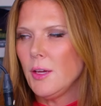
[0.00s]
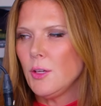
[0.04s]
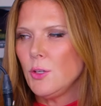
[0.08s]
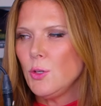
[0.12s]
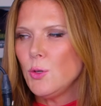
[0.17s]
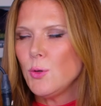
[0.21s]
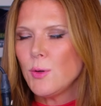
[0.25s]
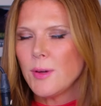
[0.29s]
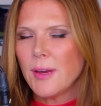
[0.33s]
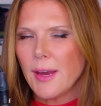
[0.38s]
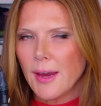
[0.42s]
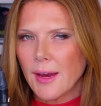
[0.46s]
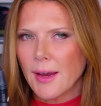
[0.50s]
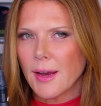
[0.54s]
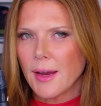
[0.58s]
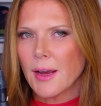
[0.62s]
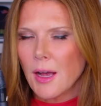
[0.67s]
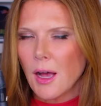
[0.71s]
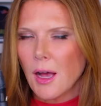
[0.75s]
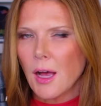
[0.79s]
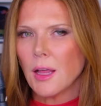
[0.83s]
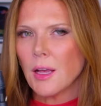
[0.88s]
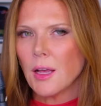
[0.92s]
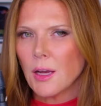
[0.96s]
Okay. You can't
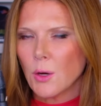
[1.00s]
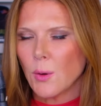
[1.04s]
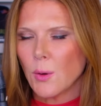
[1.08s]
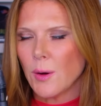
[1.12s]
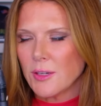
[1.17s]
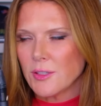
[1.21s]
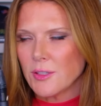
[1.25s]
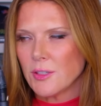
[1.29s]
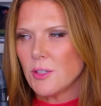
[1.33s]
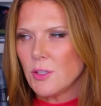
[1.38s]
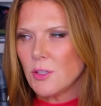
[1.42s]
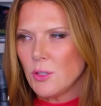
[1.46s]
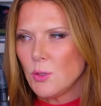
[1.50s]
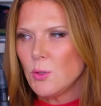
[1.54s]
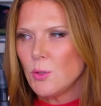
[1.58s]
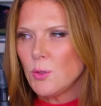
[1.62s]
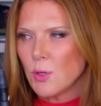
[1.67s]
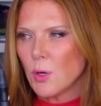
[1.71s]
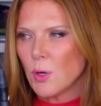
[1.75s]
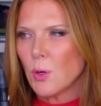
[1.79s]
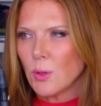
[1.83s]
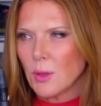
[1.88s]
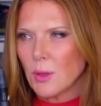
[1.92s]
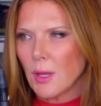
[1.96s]
call a question you
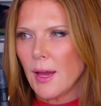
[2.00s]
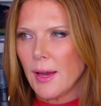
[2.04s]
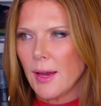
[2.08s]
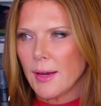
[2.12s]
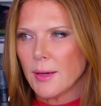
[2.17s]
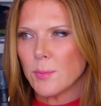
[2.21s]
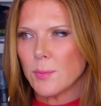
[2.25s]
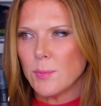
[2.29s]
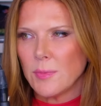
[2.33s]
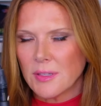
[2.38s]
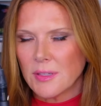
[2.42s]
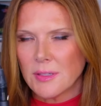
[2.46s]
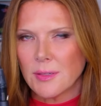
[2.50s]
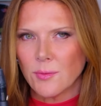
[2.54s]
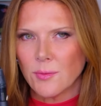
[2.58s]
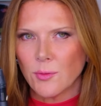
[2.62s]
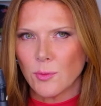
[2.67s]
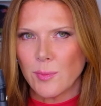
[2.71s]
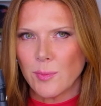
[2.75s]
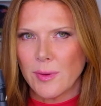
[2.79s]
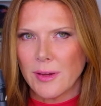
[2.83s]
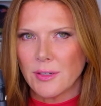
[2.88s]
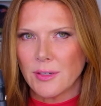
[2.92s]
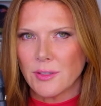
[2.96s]
don't like
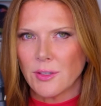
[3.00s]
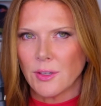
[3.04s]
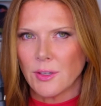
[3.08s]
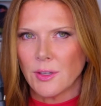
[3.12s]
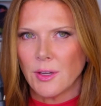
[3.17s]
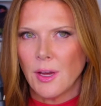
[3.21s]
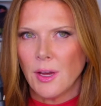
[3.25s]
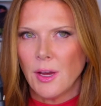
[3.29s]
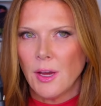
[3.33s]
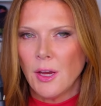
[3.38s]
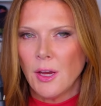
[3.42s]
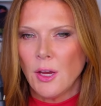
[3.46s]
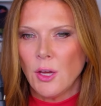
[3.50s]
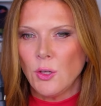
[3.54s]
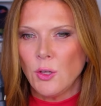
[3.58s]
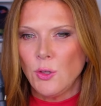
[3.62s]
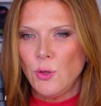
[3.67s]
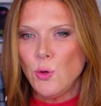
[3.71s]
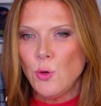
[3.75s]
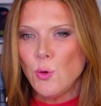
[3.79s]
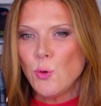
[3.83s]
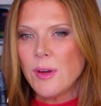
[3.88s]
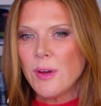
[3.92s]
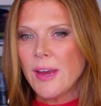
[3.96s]
misinformation.
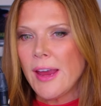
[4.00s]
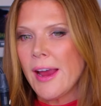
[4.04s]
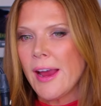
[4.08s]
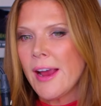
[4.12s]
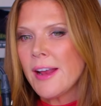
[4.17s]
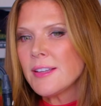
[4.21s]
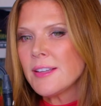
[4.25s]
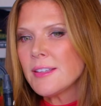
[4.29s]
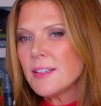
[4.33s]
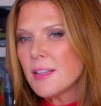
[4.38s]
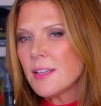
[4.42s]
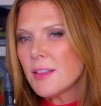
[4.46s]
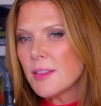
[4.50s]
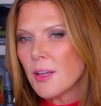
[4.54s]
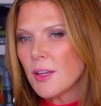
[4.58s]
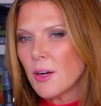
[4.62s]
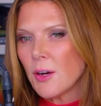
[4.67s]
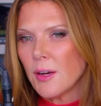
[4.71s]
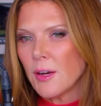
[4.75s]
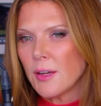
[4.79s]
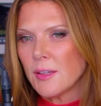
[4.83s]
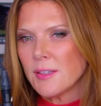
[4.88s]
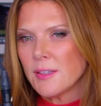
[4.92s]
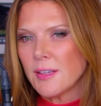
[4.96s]
You can't sit there